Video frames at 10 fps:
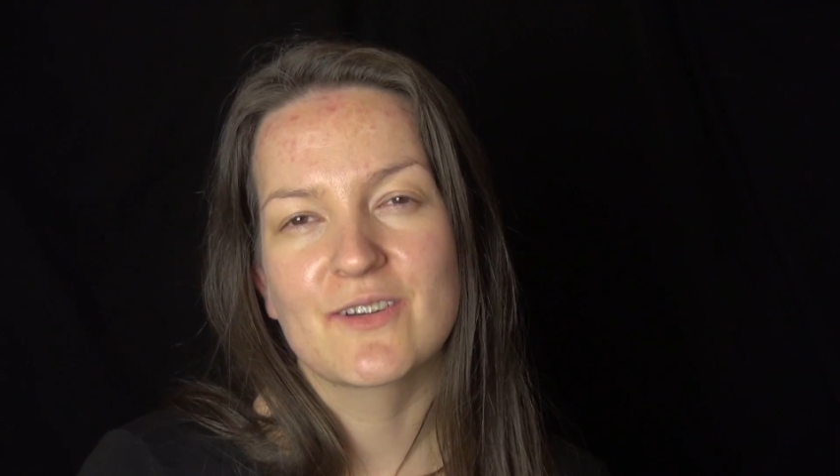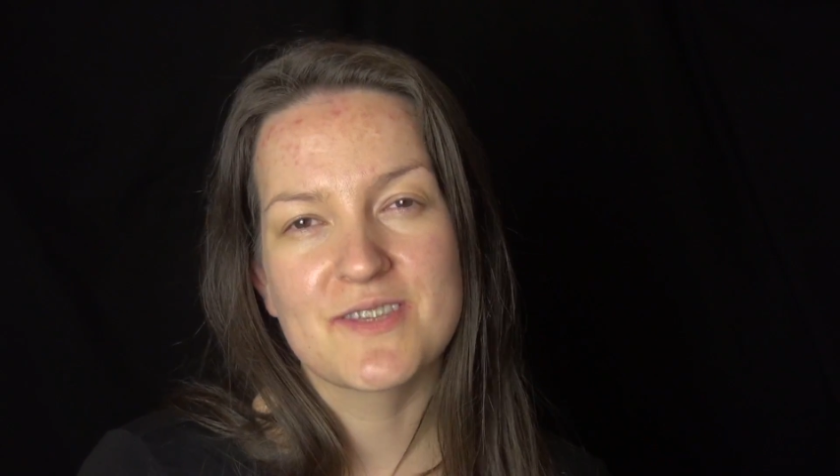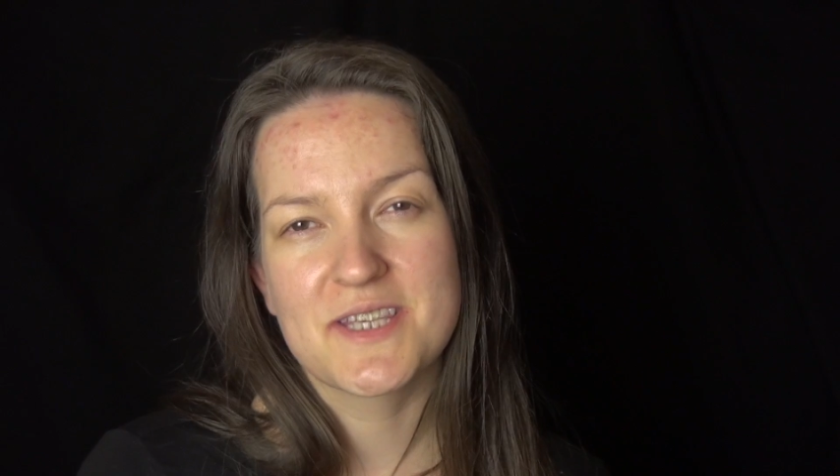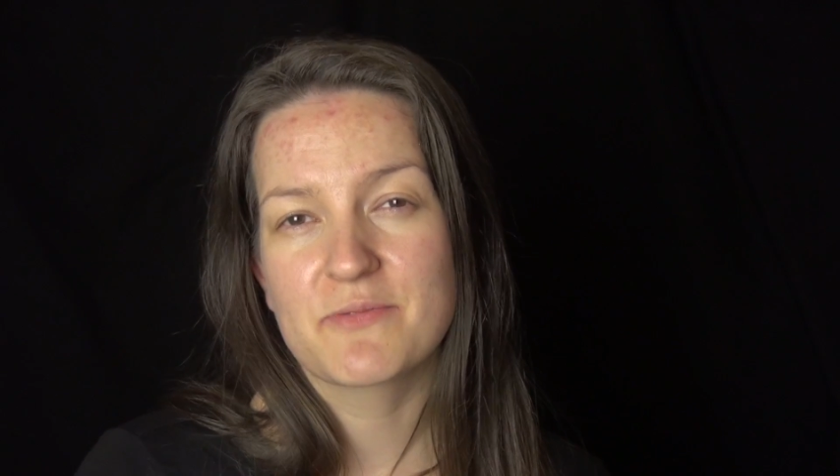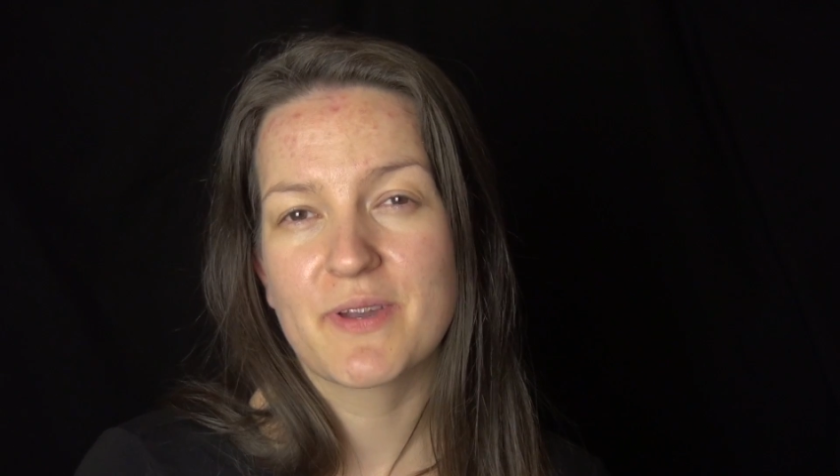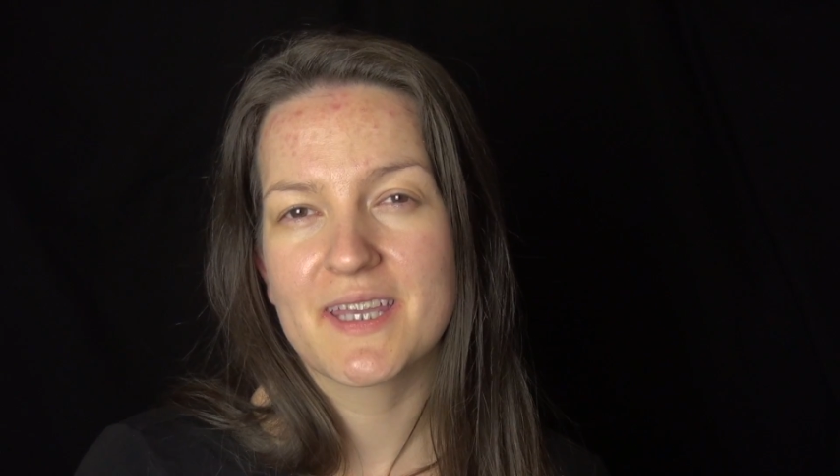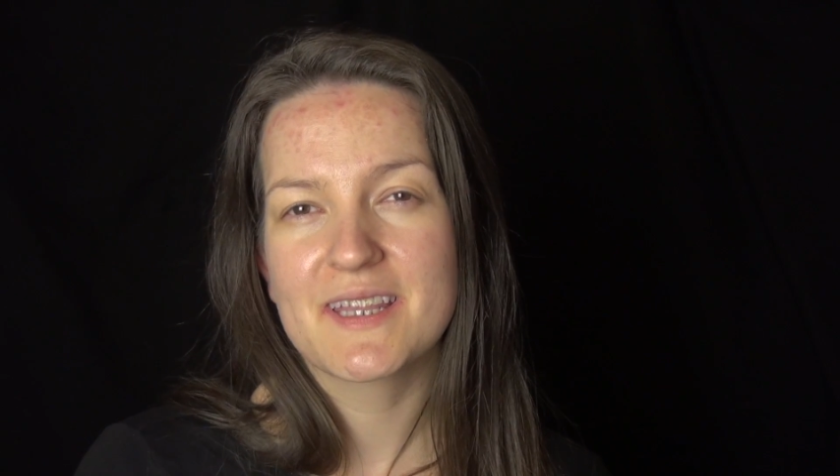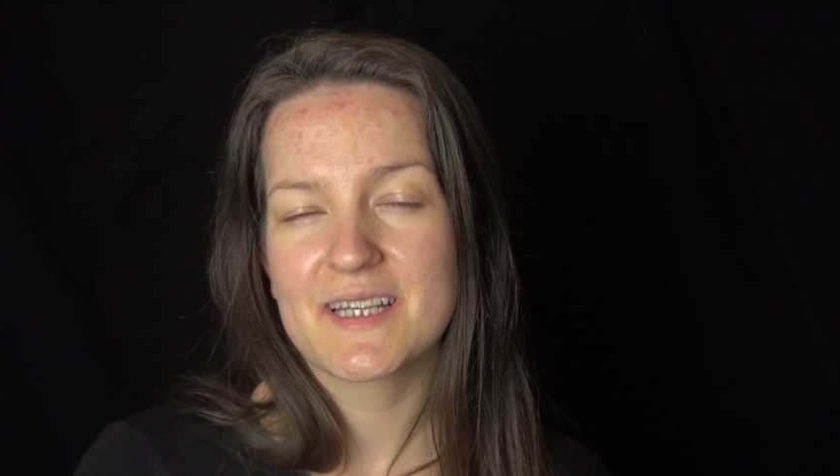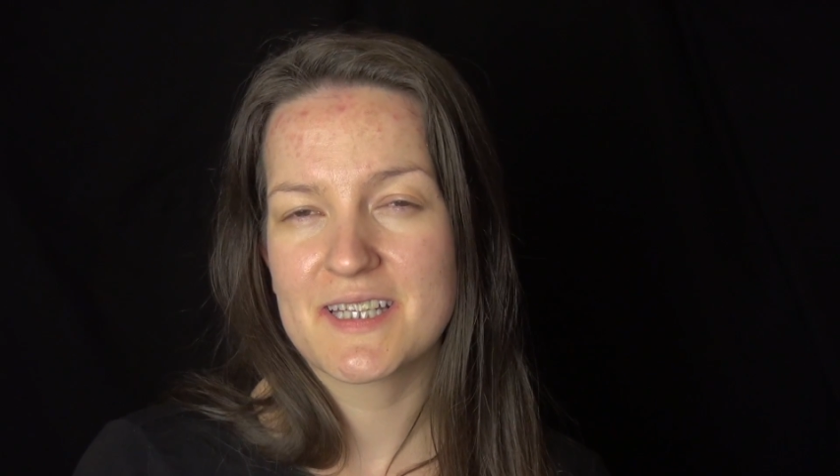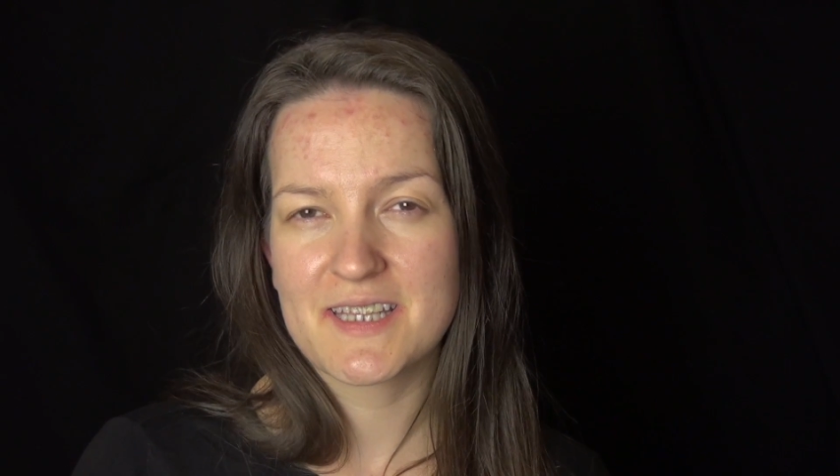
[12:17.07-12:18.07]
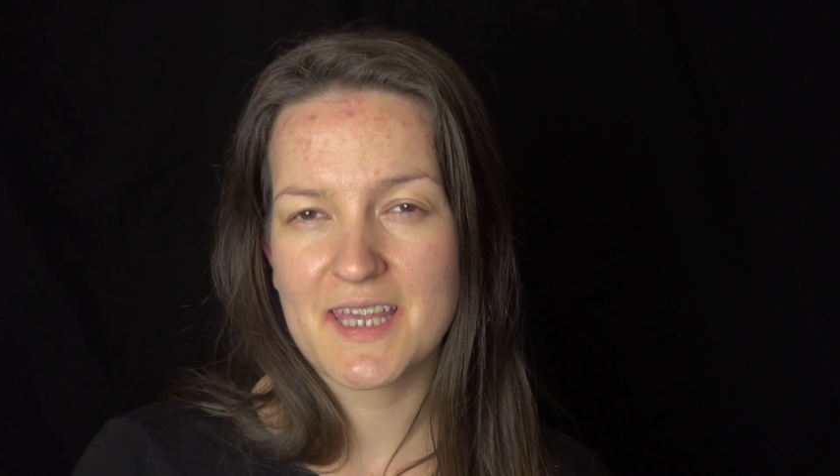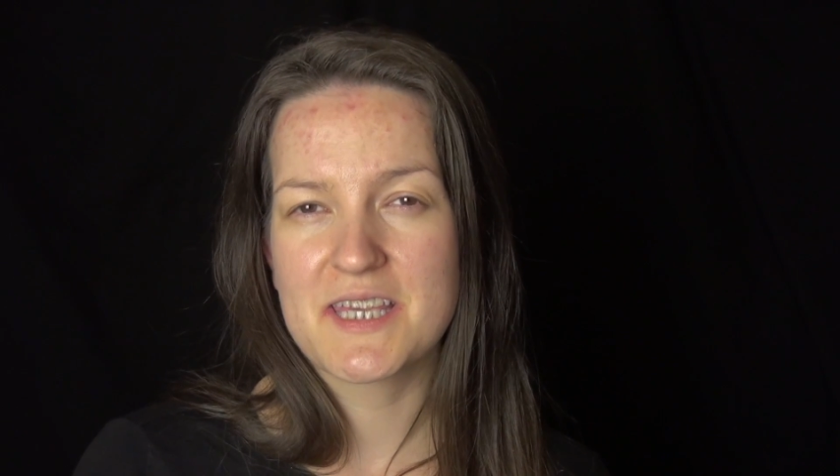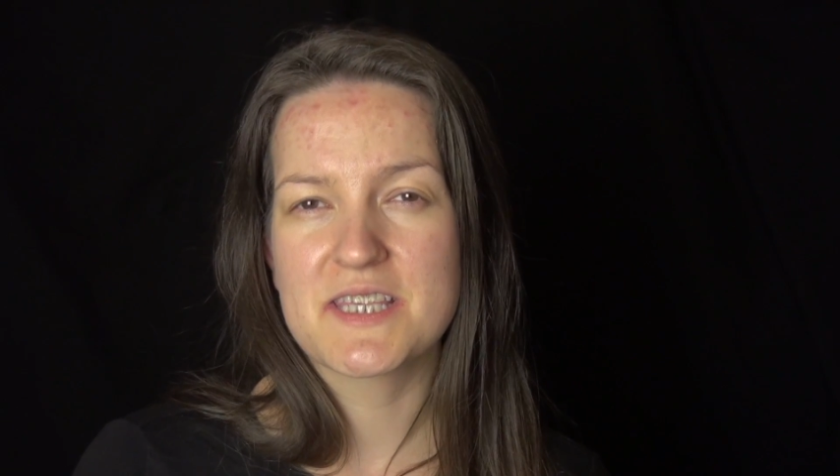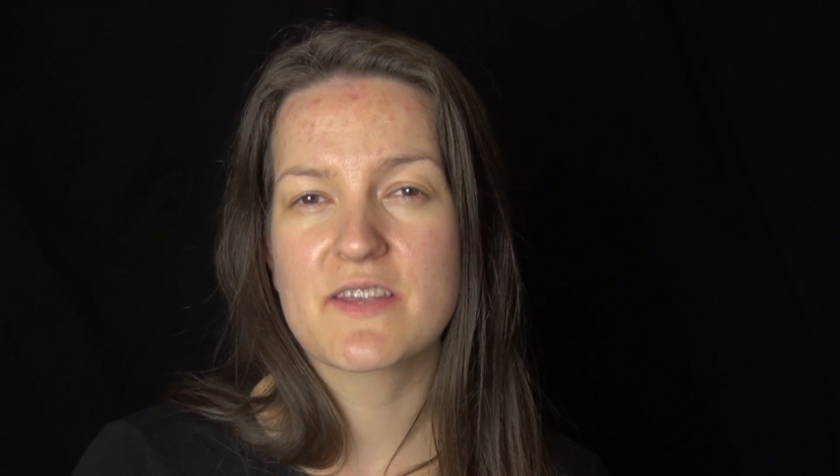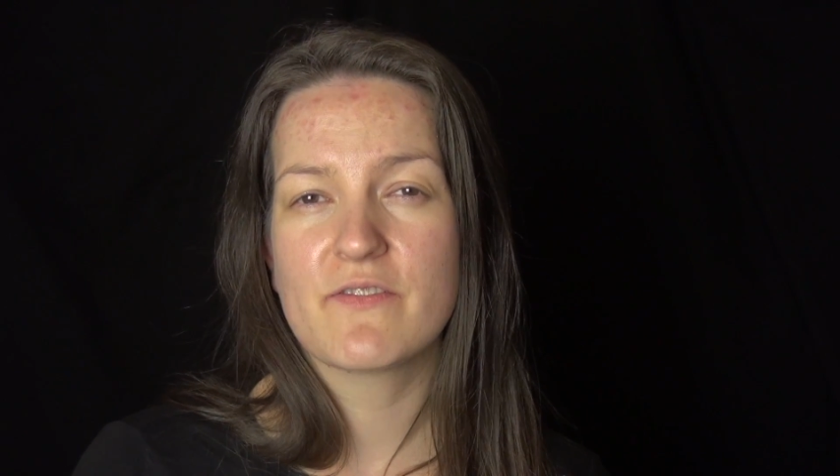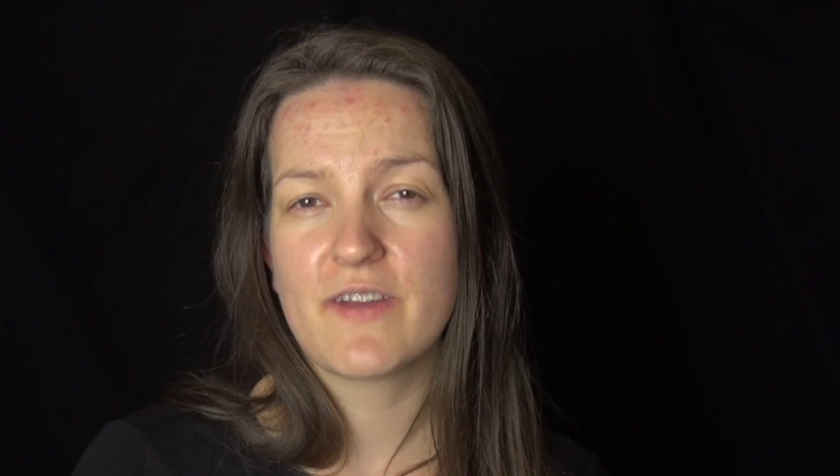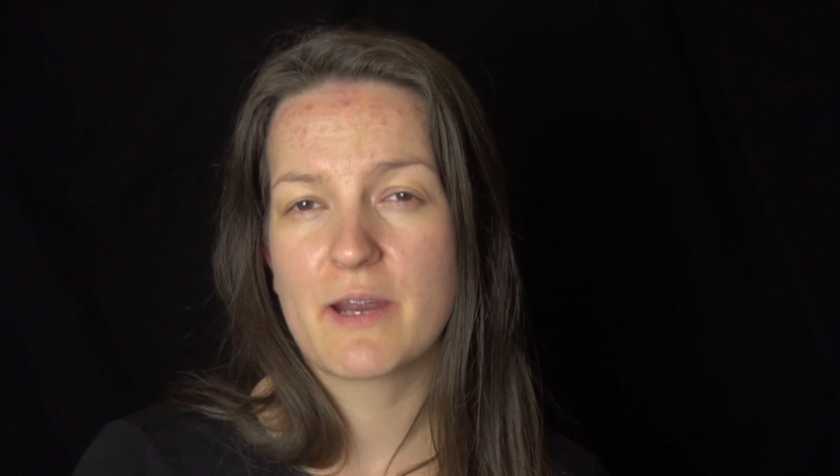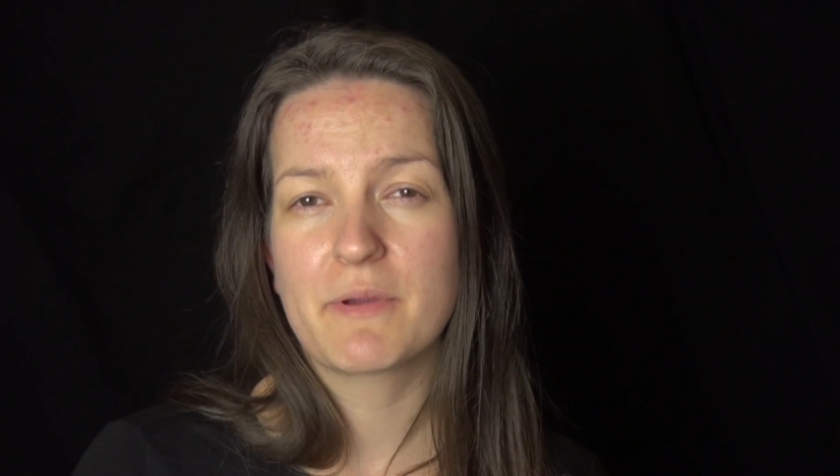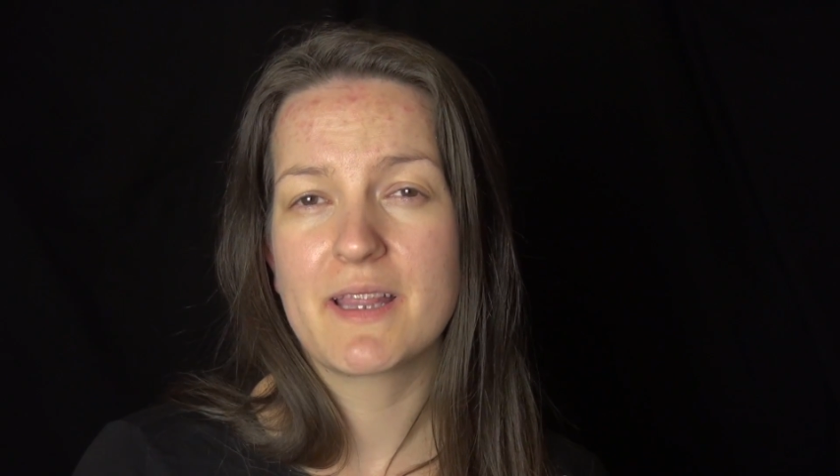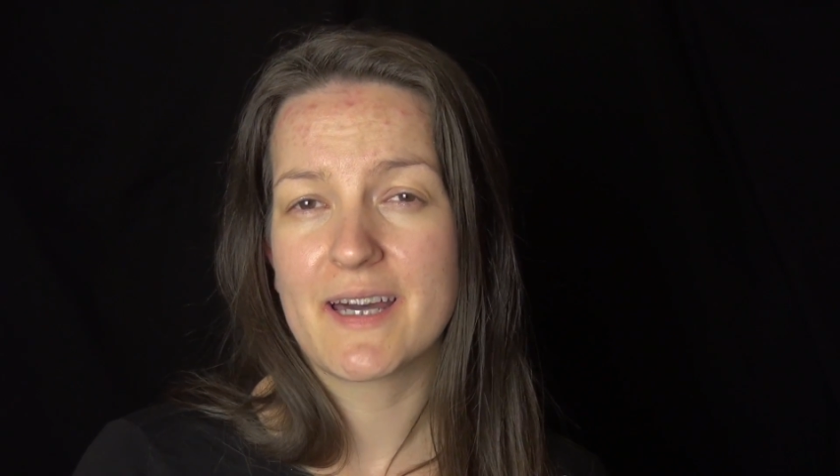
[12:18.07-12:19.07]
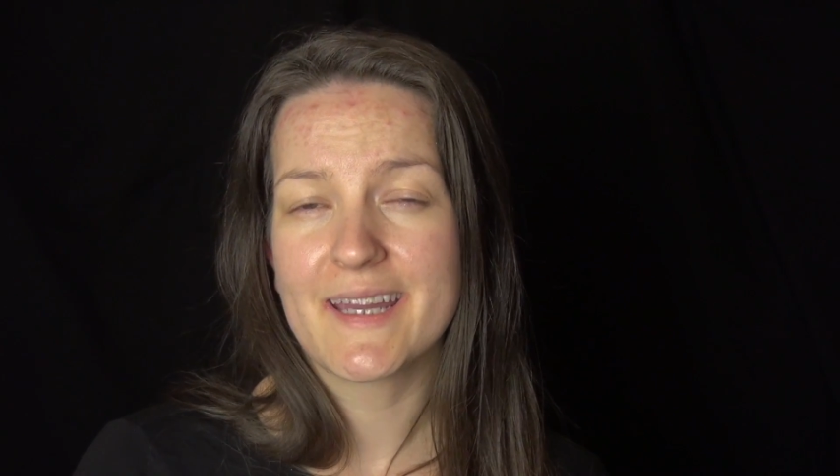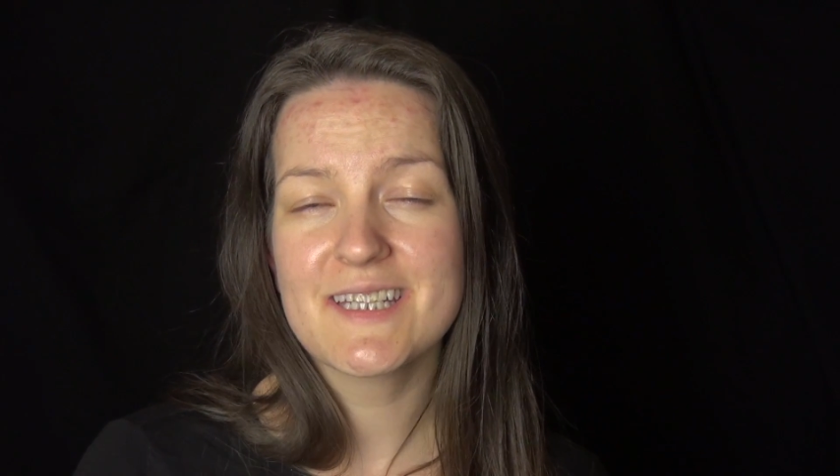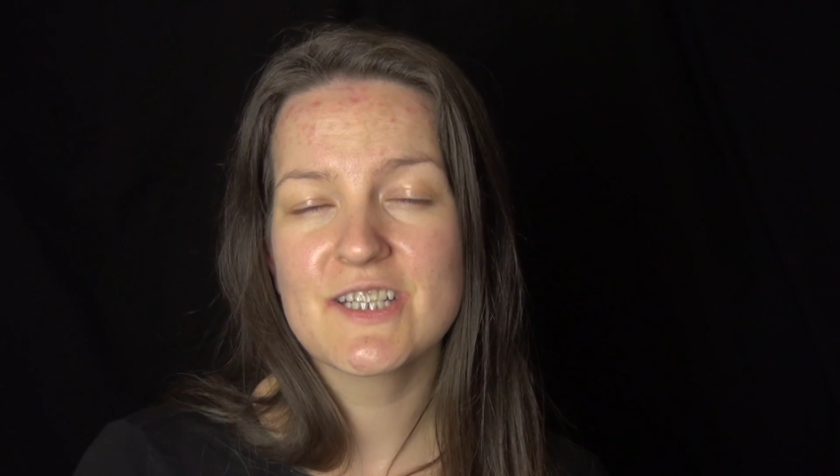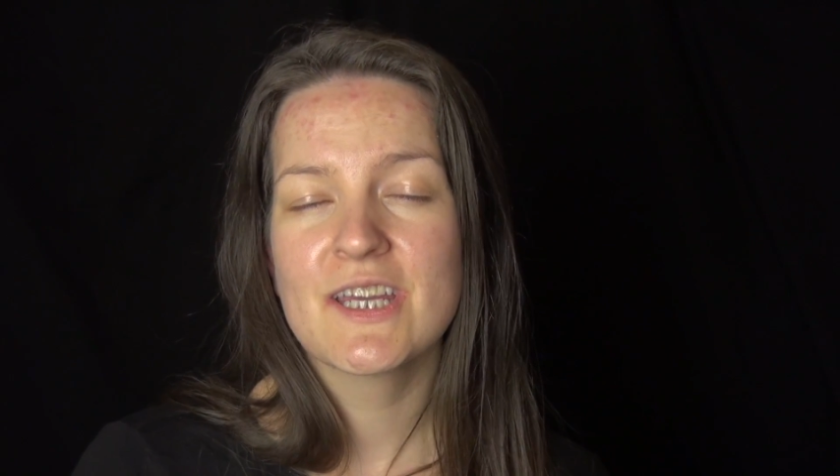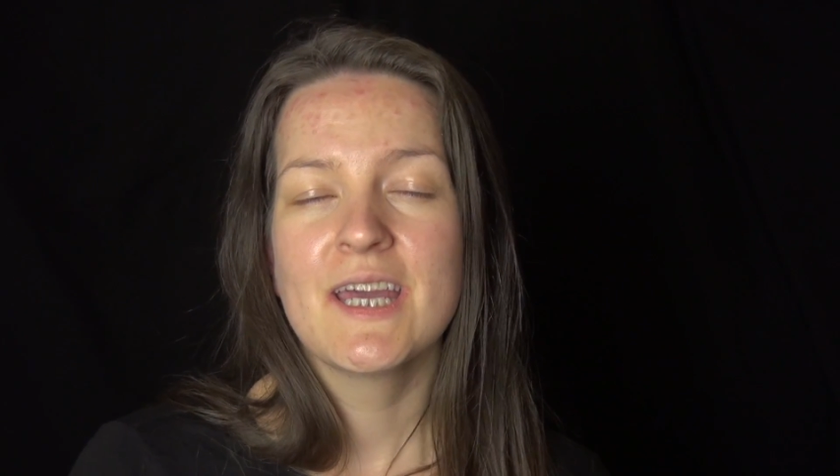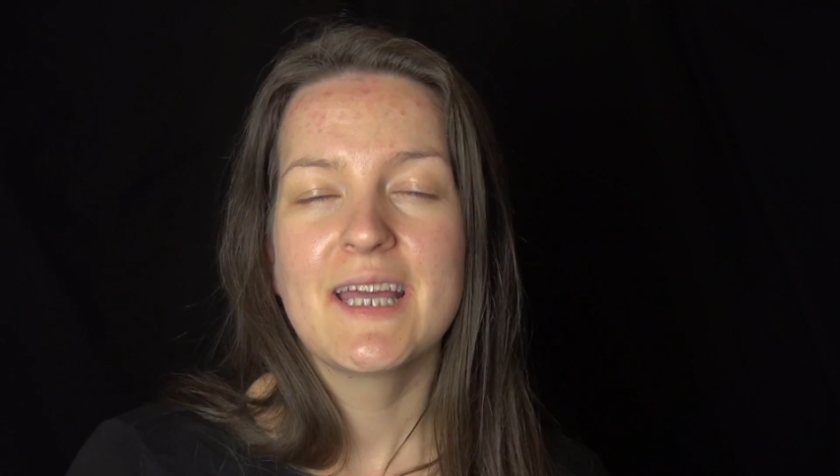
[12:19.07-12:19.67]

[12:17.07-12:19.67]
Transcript: considering that it is very light.